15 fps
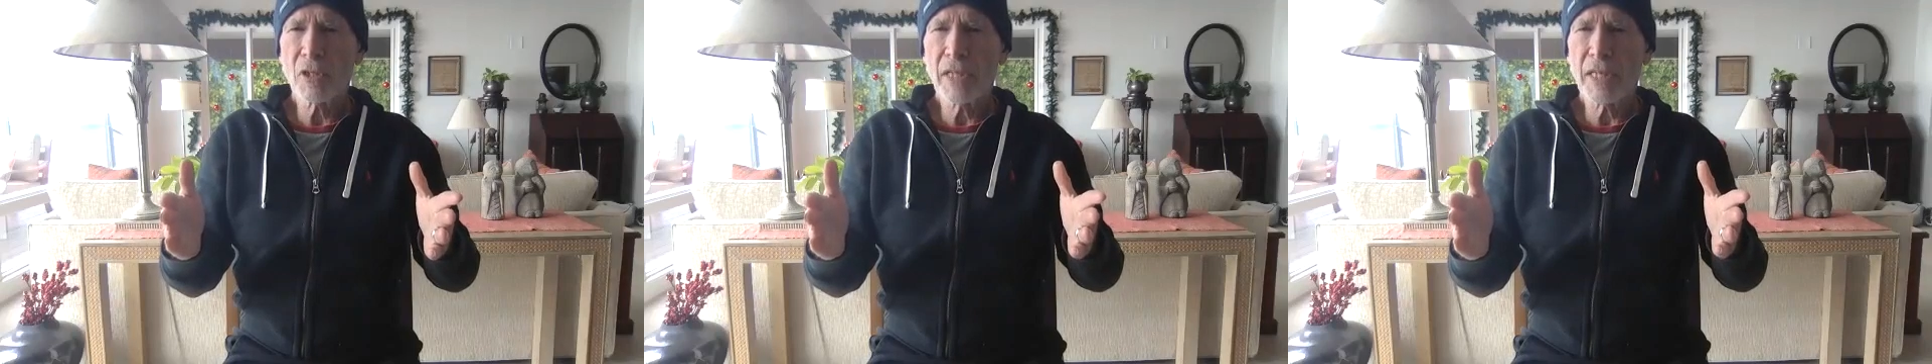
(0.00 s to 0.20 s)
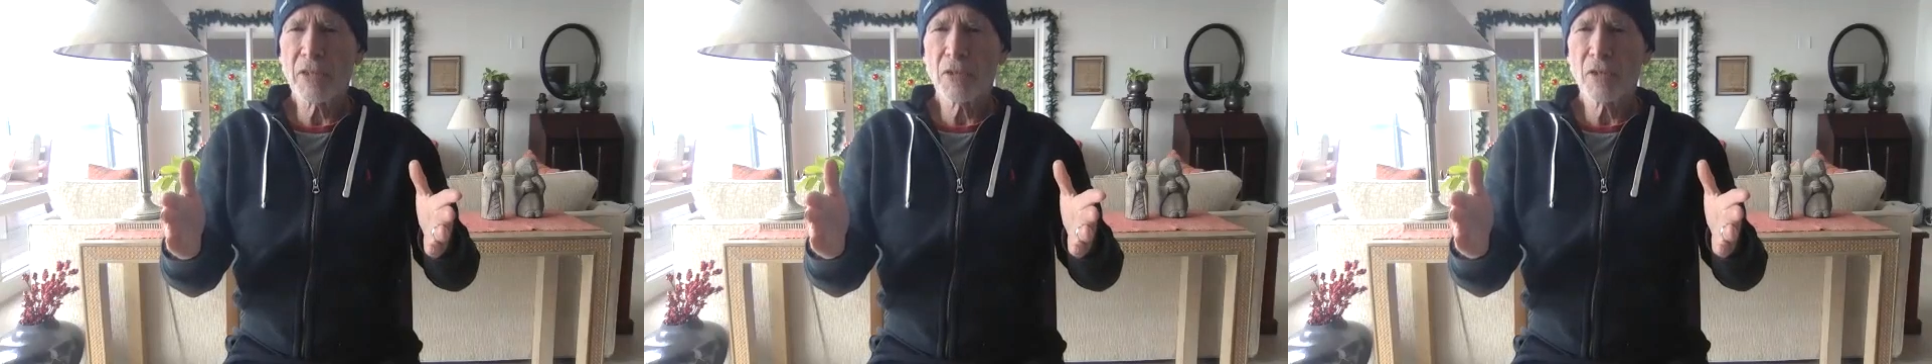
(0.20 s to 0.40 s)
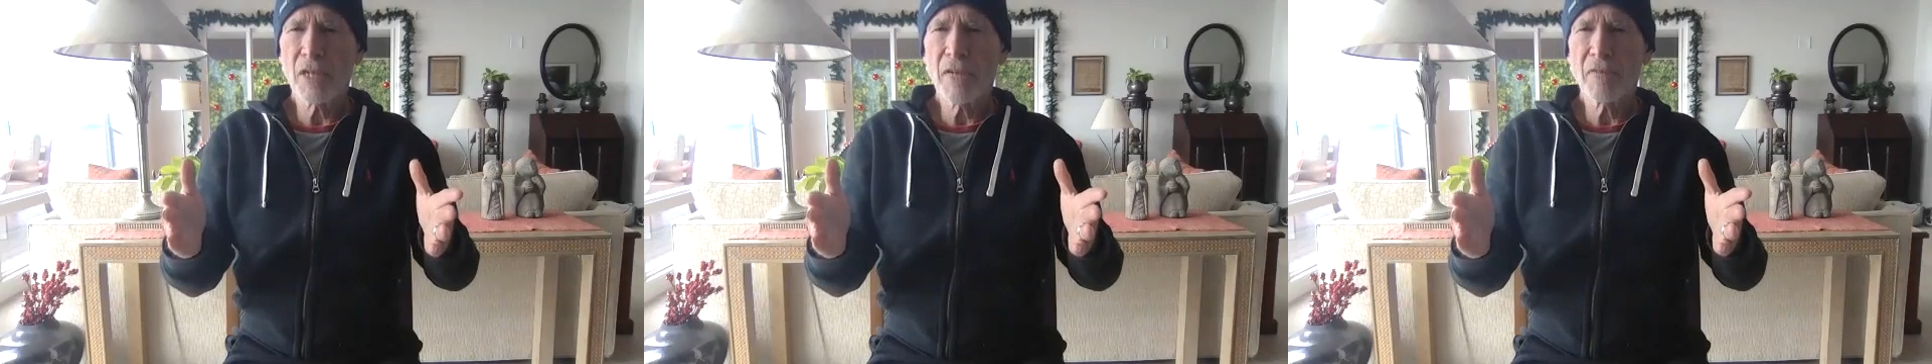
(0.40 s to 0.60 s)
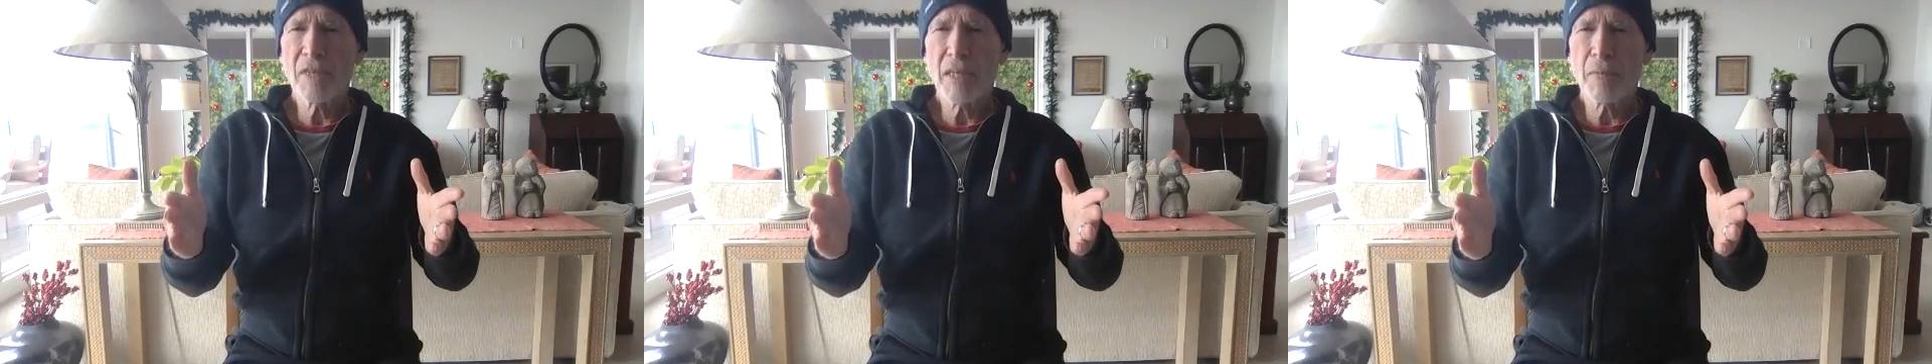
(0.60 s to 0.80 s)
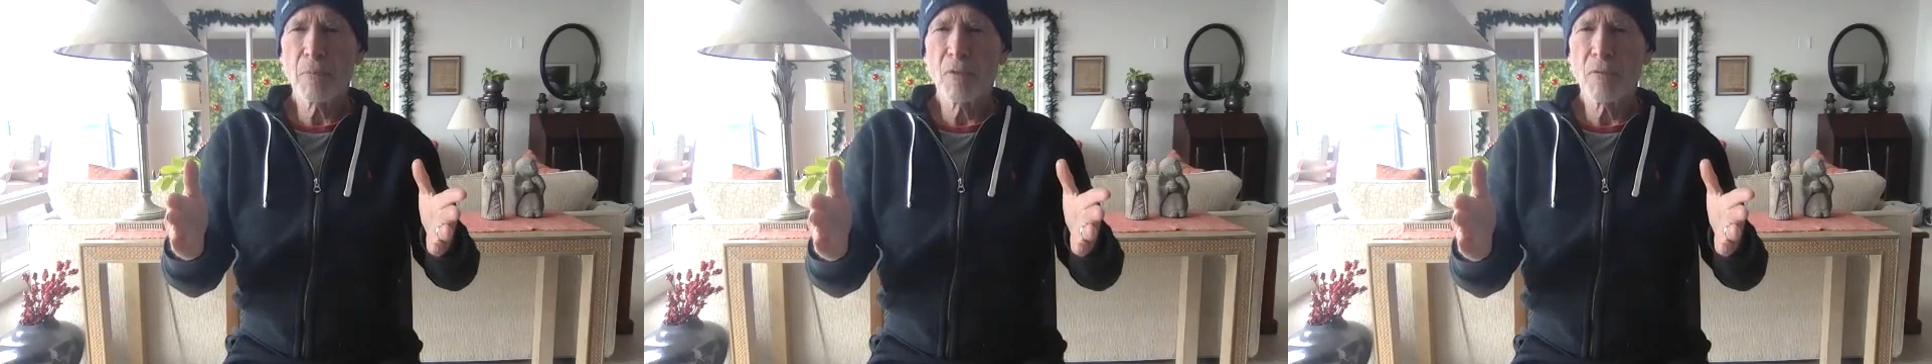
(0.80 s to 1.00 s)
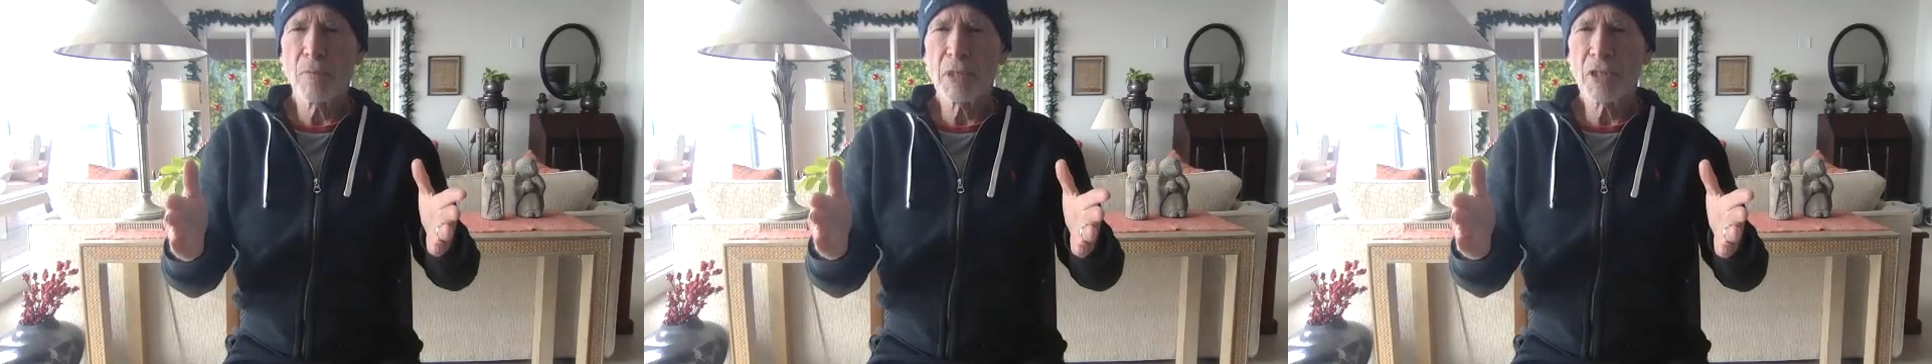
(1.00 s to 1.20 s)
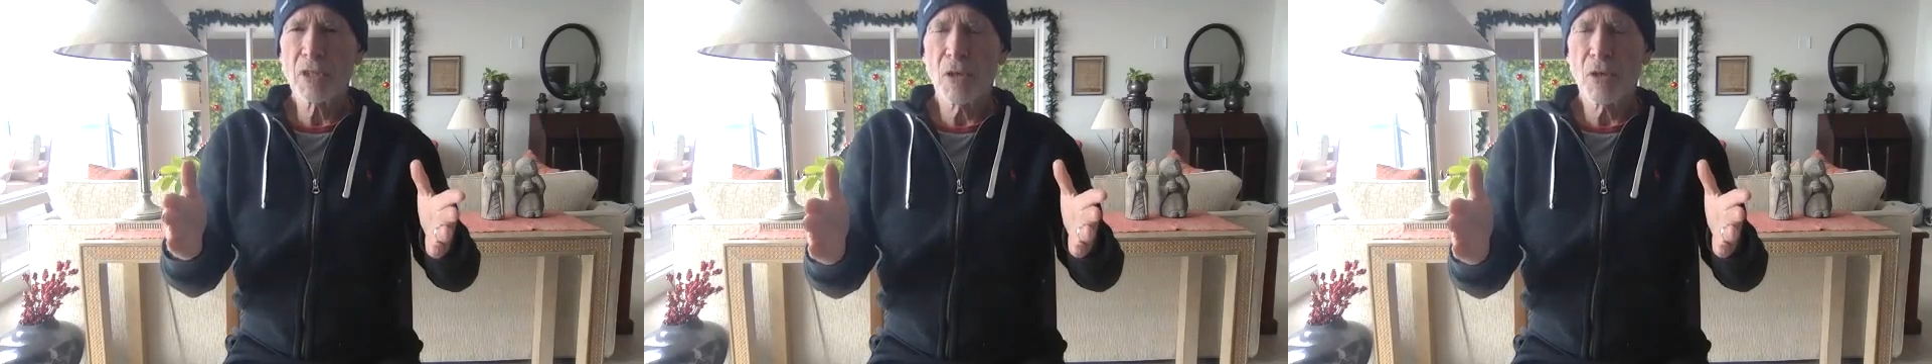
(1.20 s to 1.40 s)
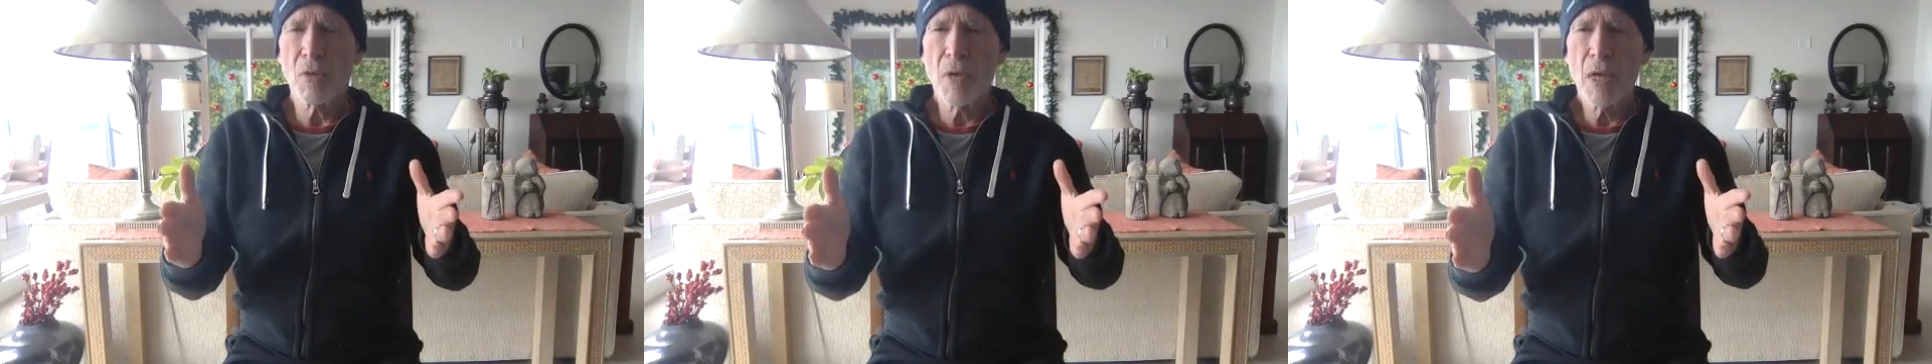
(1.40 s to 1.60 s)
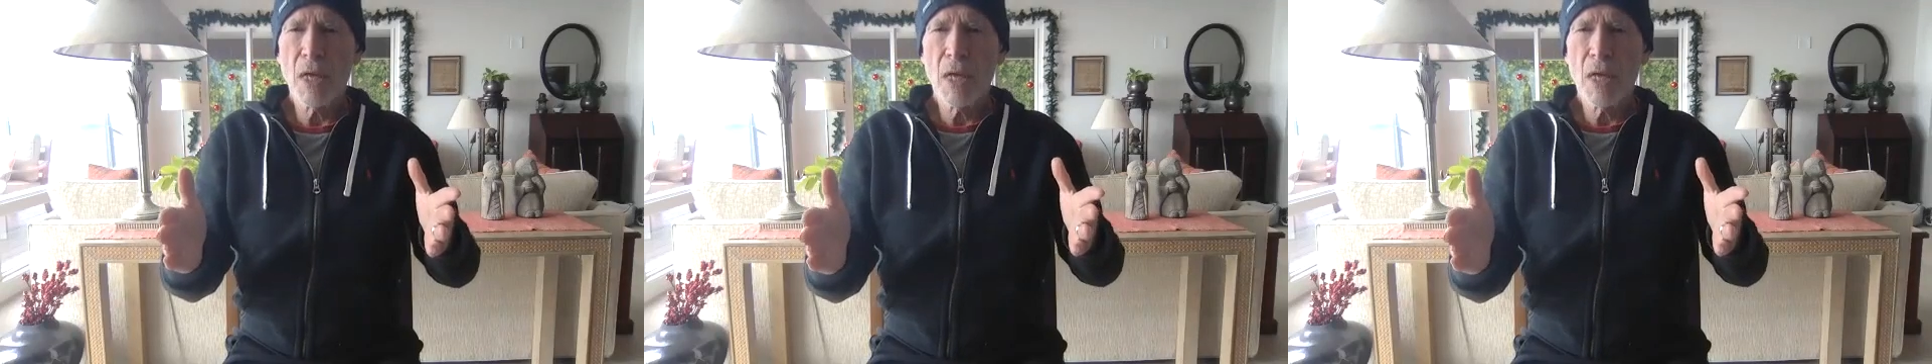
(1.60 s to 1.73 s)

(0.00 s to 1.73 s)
like the left hand movements. So